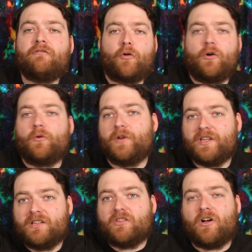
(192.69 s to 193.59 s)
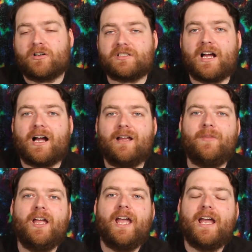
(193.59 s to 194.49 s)
a really long
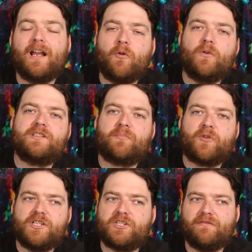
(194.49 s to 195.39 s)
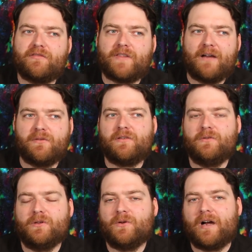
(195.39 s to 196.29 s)
time. And I'm always appreciative of that with
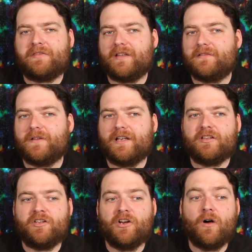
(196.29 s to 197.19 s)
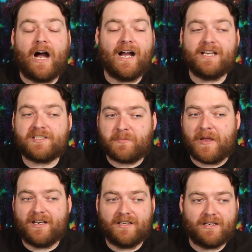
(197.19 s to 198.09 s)
Hulu. I think that, you know, I
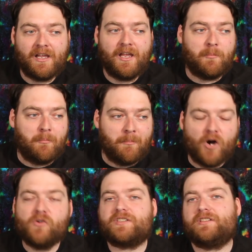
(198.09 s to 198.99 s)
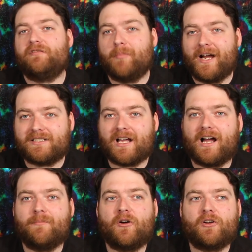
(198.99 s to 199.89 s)
spend most of my
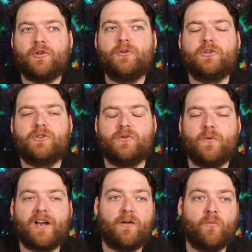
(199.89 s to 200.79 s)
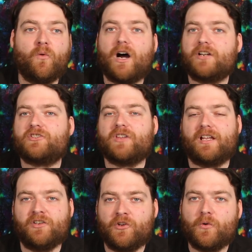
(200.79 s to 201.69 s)
time on Hulu when I watch
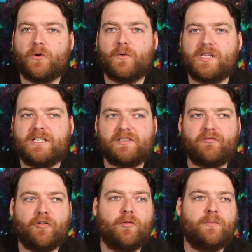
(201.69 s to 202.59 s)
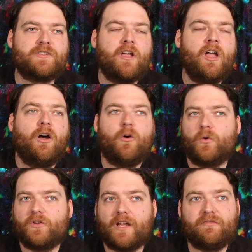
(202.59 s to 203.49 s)
like newer release films
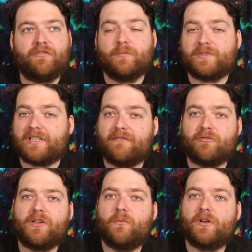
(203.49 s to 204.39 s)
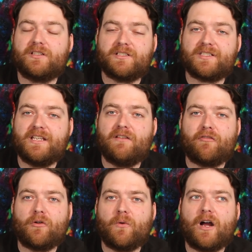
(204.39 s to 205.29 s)
or like films that I've really wanted to see
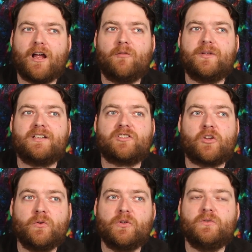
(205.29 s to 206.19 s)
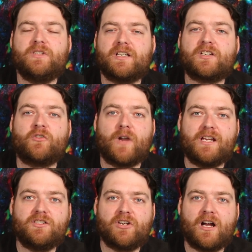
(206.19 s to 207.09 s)
for a while, because Hulu does a
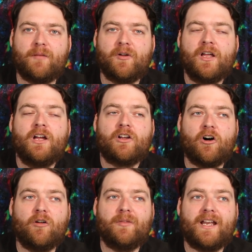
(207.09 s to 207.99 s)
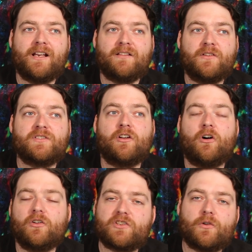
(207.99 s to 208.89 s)
great job culminating those. And
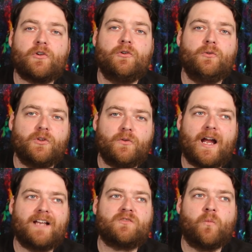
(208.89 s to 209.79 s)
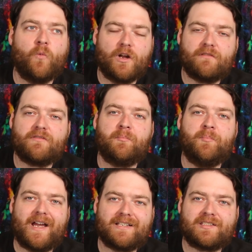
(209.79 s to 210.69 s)
also Hulu has one of the
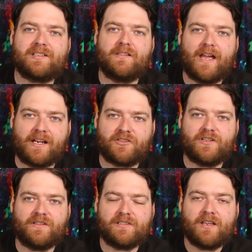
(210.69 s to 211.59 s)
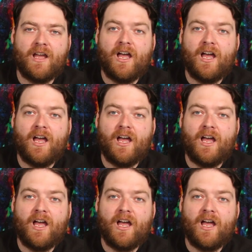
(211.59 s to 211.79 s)
best selections